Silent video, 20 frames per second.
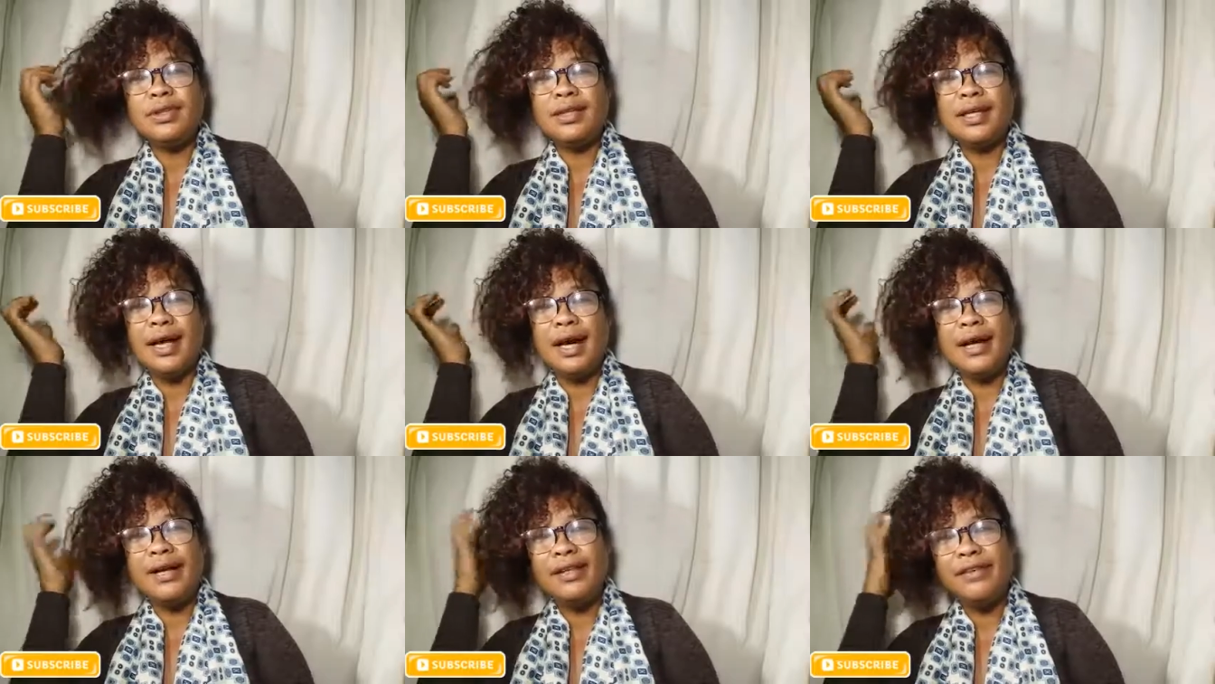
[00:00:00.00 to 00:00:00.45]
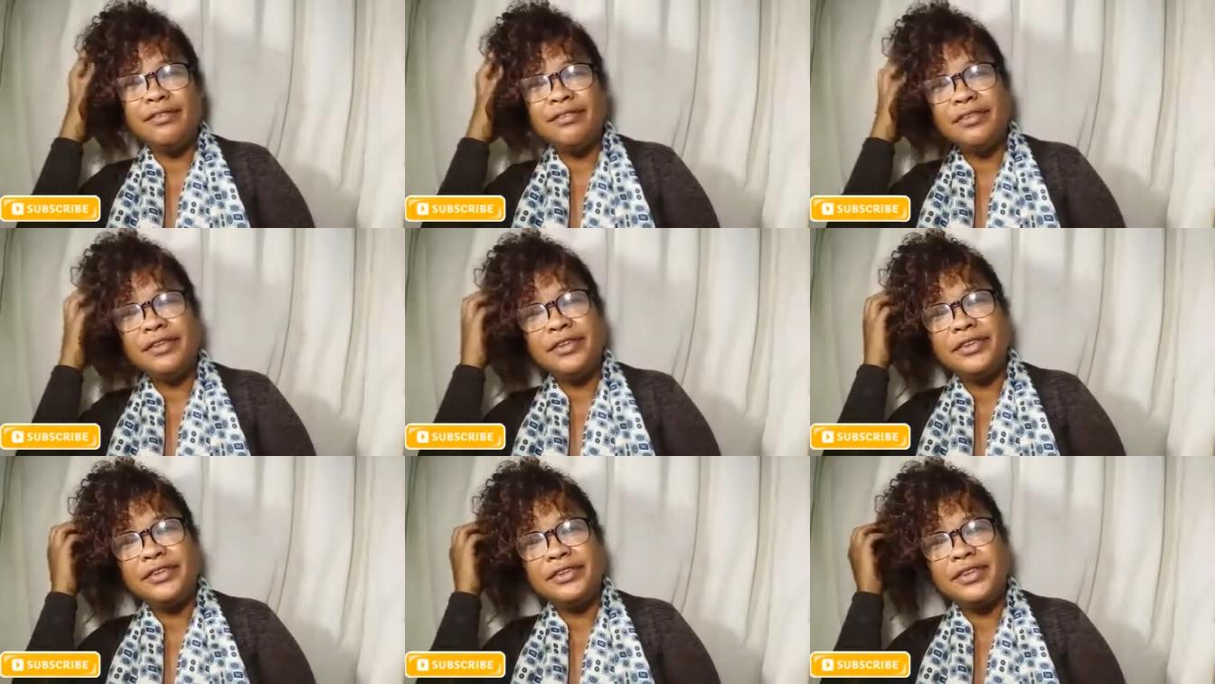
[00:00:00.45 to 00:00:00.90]
Kinda
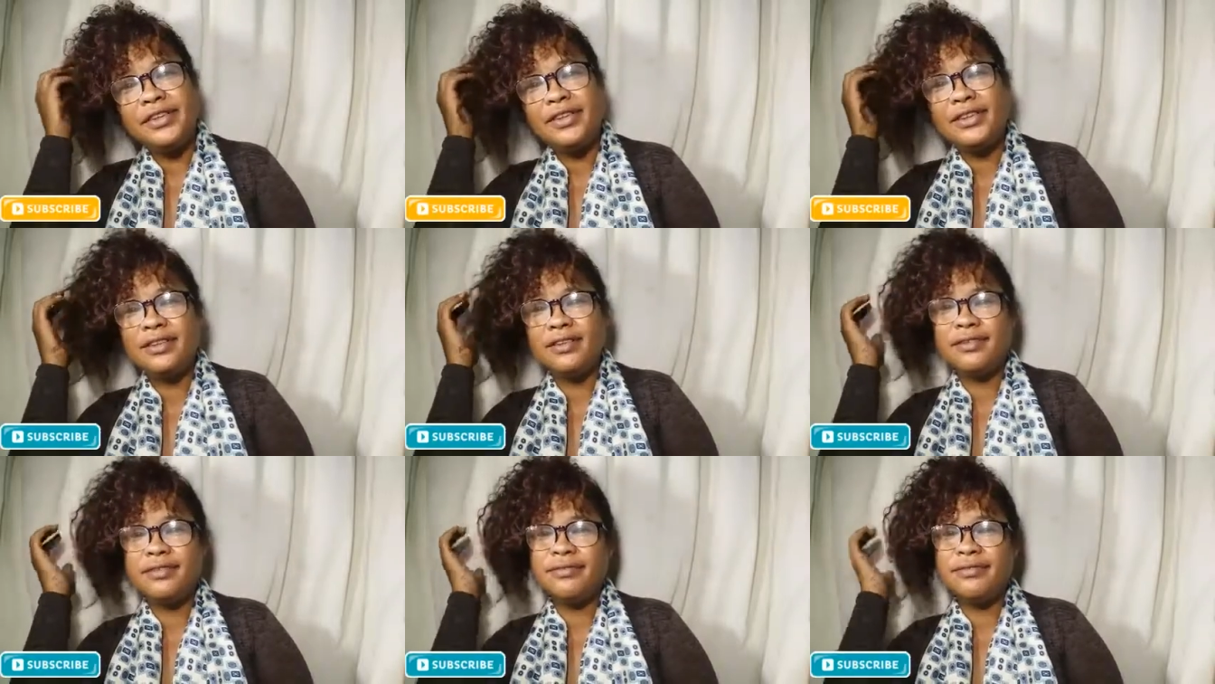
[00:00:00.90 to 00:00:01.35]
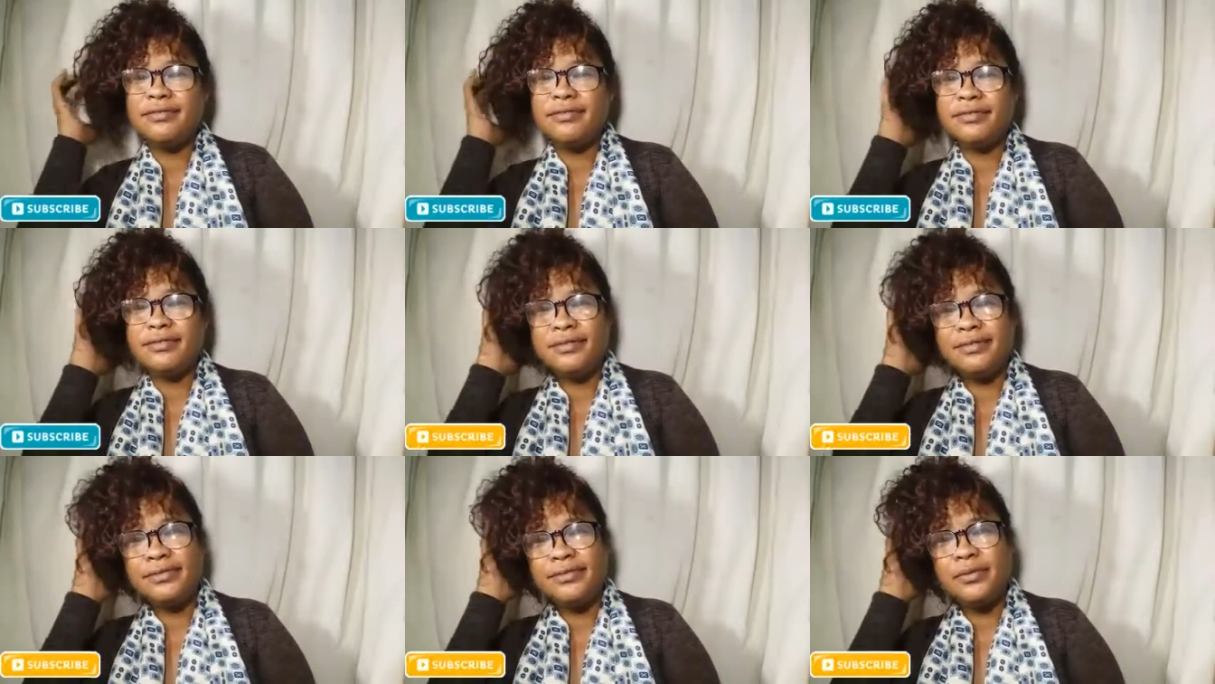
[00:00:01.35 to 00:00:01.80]
feels
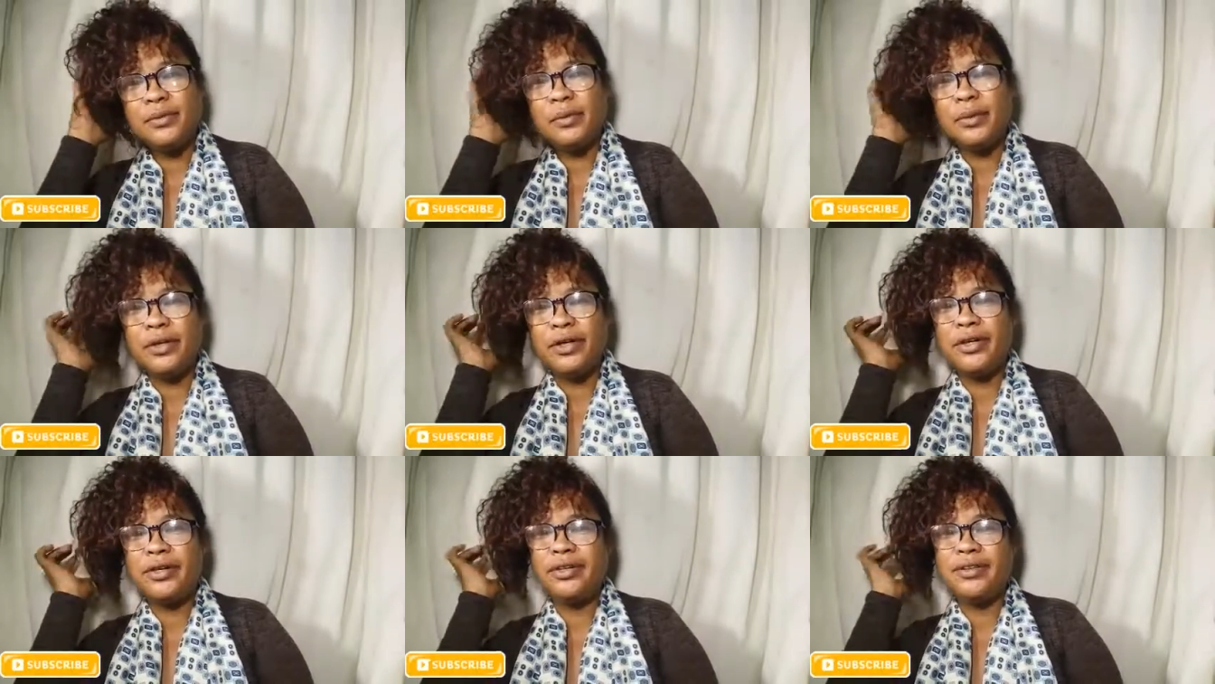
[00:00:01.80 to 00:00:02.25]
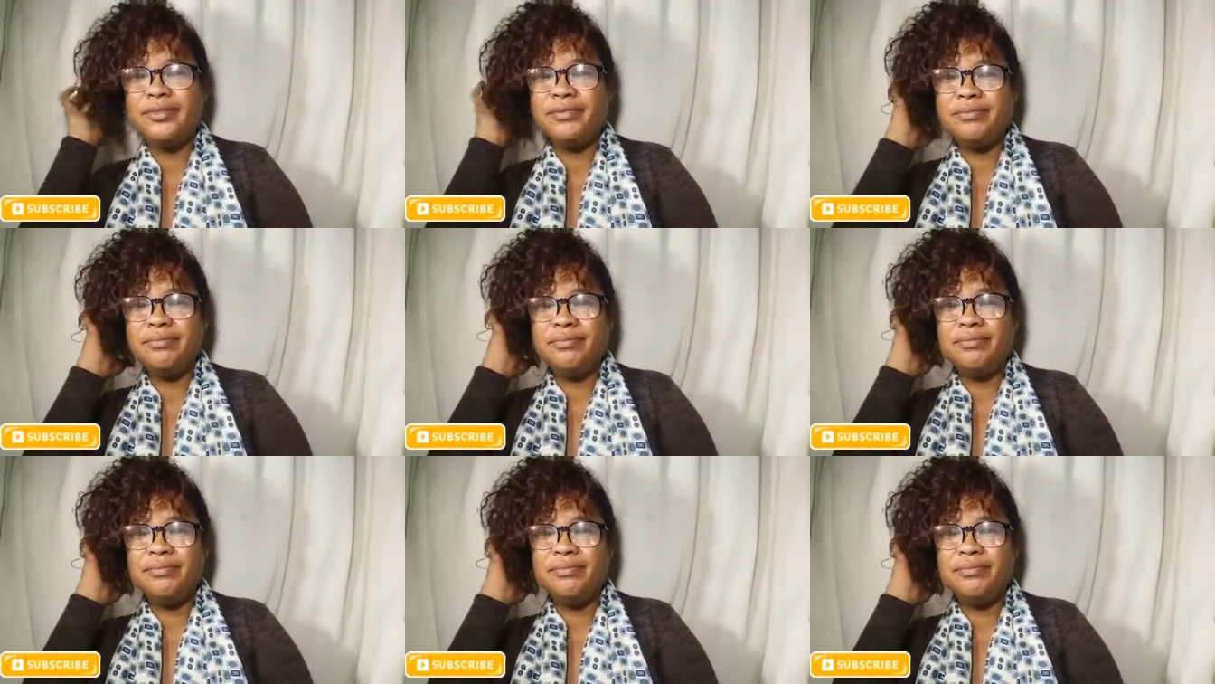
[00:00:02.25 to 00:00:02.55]
weird,